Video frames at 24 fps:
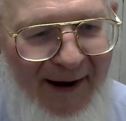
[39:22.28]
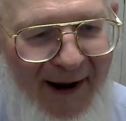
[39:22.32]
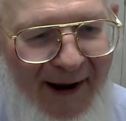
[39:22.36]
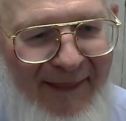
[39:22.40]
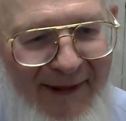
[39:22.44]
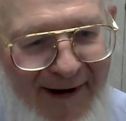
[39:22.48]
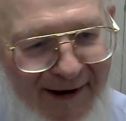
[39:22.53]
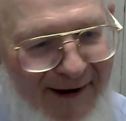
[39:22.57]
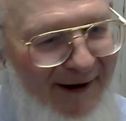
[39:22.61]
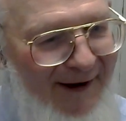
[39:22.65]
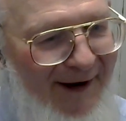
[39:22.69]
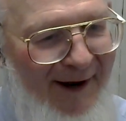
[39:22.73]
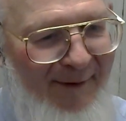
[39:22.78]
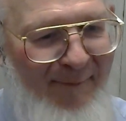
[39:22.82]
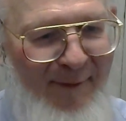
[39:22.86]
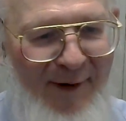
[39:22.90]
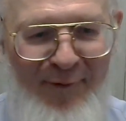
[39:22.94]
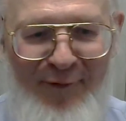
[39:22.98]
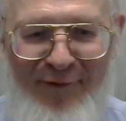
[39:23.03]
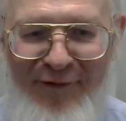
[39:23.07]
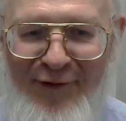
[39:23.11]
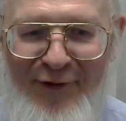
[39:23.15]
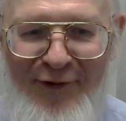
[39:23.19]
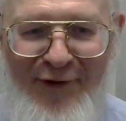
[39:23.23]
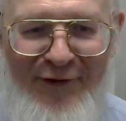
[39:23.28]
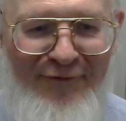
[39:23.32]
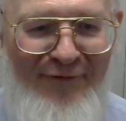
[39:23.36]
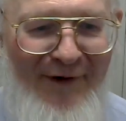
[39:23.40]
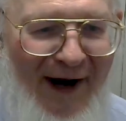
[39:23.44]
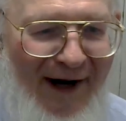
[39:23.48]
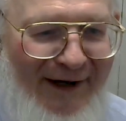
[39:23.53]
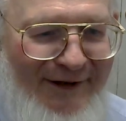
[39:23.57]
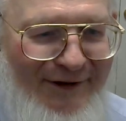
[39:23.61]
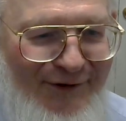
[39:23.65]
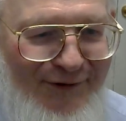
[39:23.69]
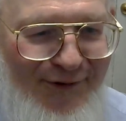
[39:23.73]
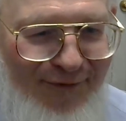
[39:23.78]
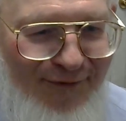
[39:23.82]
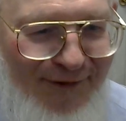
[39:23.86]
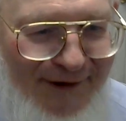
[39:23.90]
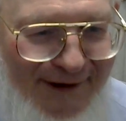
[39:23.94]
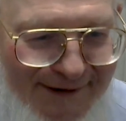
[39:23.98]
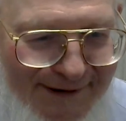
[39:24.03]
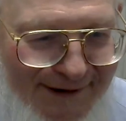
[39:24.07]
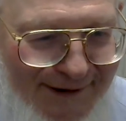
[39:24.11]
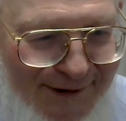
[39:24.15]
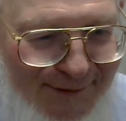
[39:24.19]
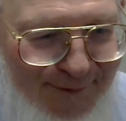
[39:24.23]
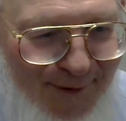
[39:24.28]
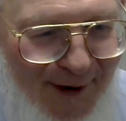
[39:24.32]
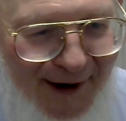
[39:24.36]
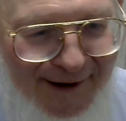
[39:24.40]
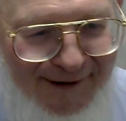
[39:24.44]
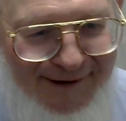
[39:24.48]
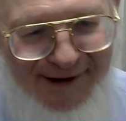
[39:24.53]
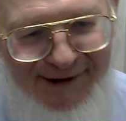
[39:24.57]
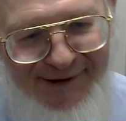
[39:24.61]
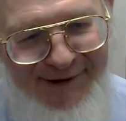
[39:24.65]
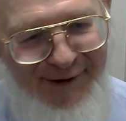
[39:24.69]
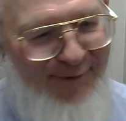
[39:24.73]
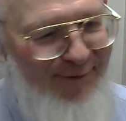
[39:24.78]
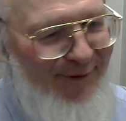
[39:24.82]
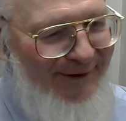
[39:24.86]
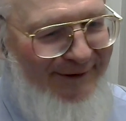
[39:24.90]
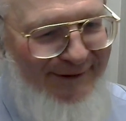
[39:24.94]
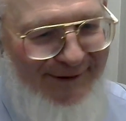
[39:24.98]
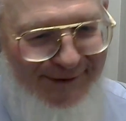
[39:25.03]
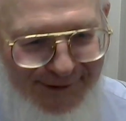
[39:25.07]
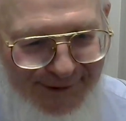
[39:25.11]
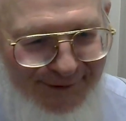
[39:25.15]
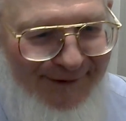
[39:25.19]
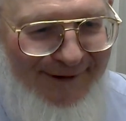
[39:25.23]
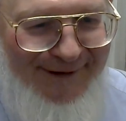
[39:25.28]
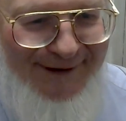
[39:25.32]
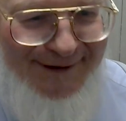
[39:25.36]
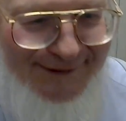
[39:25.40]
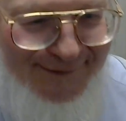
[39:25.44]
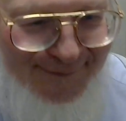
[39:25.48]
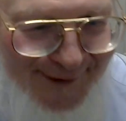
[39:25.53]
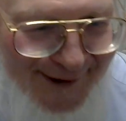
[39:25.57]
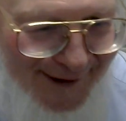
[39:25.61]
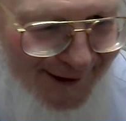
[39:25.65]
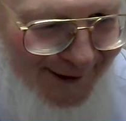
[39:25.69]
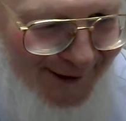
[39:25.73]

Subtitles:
And they can come up with good rational reasons why they don't want to do this, why